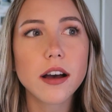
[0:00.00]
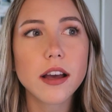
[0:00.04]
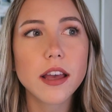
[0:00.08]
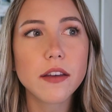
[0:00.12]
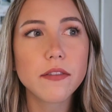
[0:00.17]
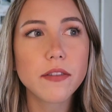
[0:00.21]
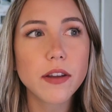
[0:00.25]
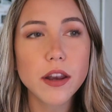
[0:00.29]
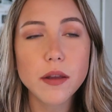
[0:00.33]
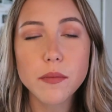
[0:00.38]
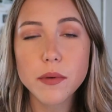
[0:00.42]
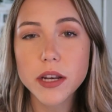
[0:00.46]

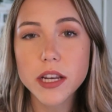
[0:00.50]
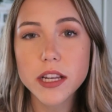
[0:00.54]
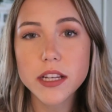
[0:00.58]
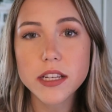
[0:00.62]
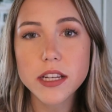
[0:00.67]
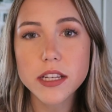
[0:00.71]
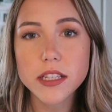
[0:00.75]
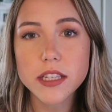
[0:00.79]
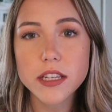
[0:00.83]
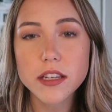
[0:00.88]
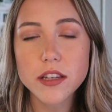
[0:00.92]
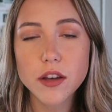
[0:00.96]
If anybody
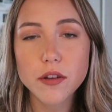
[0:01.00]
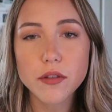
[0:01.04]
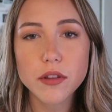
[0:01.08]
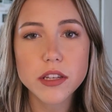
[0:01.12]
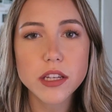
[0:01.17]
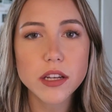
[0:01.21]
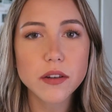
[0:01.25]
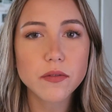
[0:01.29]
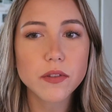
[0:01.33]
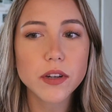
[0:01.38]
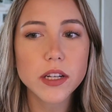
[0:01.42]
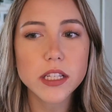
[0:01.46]
doesn't know the
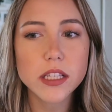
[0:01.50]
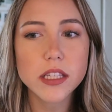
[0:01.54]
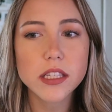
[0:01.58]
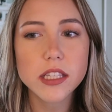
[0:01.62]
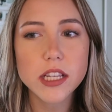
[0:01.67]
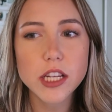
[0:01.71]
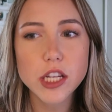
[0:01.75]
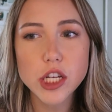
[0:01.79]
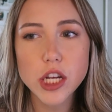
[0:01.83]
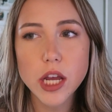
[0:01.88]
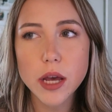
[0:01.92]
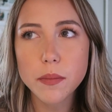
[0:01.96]
difference,
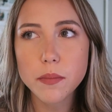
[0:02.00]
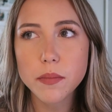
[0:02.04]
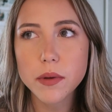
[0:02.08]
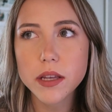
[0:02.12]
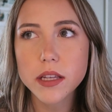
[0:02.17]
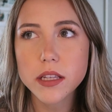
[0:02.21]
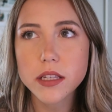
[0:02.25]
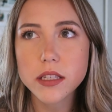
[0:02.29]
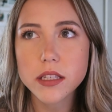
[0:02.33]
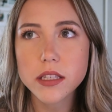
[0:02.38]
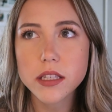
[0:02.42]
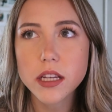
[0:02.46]
CEGEP
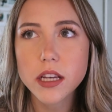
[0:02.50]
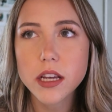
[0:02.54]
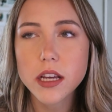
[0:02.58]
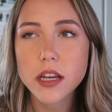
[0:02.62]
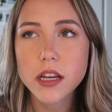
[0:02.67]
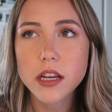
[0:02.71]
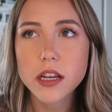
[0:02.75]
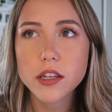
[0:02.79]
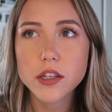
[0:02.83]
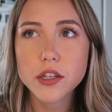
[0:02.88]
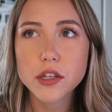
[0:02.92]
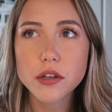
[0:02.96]
is
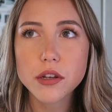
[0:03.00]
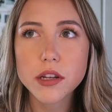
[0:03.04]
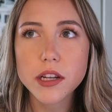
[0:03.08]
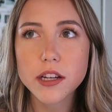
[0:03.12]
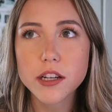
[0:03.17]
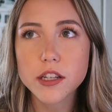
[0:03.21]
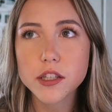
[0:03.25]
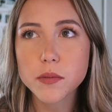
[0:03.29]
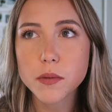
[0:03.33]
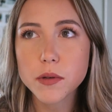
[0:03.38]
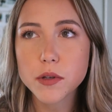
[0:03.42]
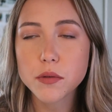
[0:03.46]
2
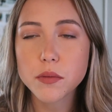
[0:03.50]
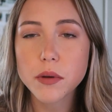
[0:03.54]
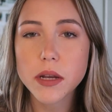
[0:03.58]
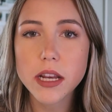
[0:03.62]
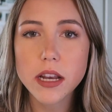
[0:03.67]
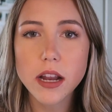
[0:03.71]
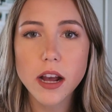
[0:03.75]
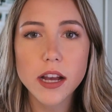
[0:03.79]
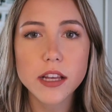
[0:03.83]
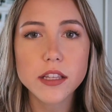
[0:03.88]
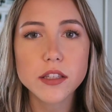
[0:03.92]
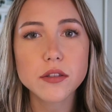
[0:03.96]
years
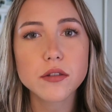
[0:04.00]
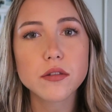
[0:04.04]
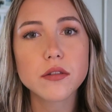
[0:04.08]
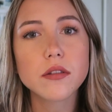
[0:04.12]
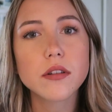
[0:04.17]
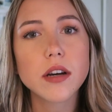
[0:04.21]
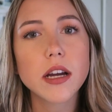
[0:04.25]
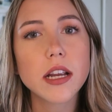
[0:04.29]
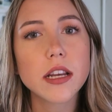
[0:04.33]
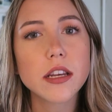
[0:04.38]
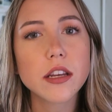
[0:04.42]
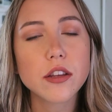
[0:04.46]
between high
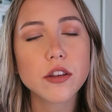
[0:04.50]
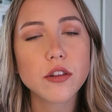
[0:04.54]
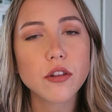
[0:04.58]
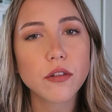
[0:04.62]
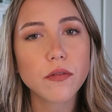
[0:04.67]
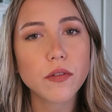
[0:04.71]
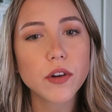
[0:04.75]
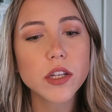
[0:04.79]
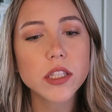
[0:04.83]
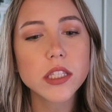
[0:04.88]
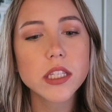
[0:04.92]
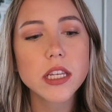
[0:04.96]
school and
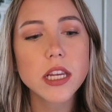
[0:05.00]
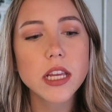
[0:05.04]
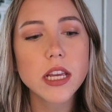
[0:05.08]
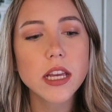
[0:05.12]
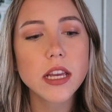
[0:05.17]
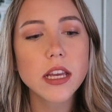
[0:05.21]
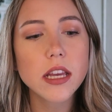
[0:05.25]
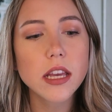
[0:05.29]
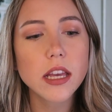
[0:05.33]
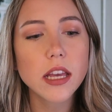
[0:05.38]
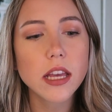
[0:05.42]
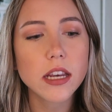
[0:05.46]

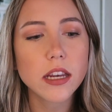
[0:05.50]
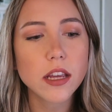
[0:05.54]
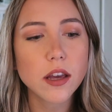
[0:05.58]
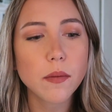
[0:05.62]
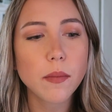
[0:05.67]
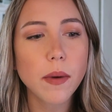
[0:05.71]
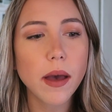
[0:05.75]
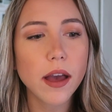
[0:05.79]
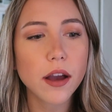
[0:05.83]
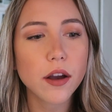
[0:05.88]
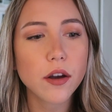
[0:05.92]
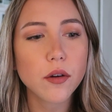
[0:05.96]
university. In
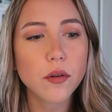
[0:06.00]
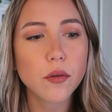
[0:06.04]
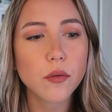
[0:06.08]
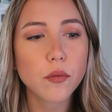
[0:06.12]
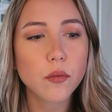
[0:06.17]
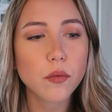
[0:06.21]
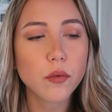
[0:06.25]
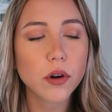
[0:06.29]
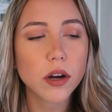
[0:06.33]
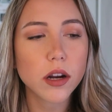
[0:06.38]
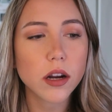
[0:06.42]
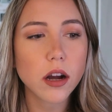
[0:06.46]
Quebec,
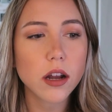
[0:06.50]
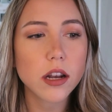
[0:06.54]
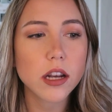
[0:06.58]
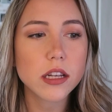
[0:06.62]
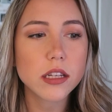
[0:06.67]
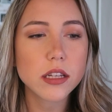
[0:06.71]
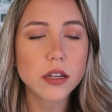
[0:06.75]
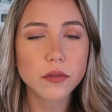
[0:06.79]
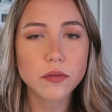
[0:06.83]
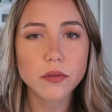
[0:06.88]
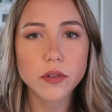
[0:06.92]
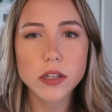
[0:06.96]
we're on a
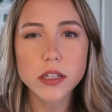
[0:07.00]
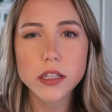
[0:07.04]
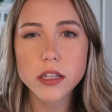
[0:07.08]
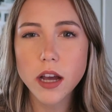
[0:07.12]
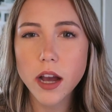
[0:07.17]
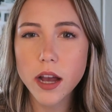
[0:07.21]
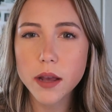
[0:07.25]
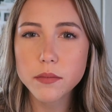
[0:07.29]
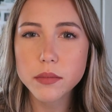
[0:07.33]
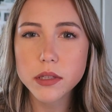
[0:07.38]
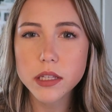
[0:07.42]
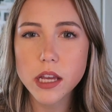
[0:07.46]
different
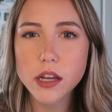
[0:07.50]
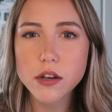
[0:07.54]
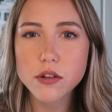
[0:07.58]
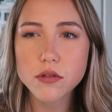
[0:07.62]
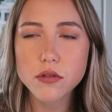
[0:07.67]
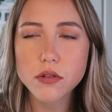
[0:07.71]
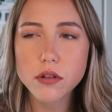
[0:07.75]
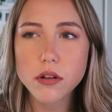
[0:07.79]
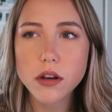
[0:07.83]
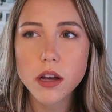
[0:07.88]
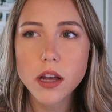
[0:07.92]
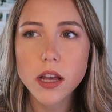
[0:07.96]
time
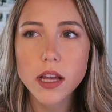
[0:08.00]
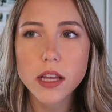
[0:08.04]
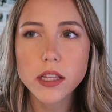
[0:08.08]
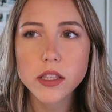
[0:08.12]
schedule.